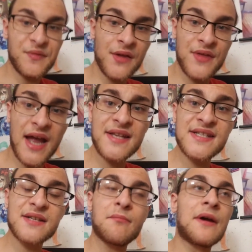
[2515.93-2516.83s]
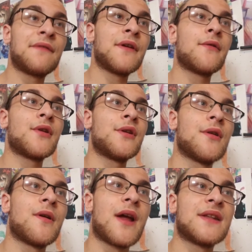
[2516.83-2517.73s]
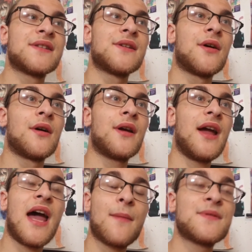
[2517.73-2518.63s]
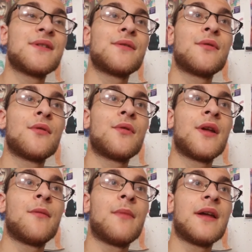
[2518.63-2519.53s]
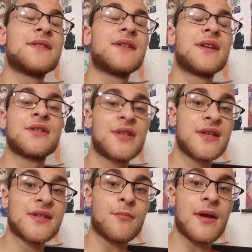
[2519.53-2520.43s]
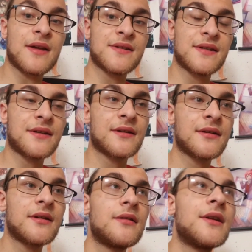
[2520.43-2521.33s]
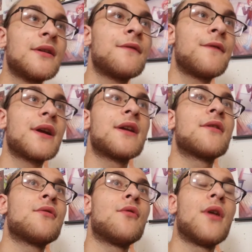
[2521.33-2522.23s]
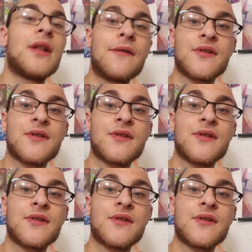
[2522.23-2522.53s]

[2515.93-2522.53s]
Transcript: that's my favorite Eurodance song. Absolutely amazing. She's amazing. Live freaking cool. I love her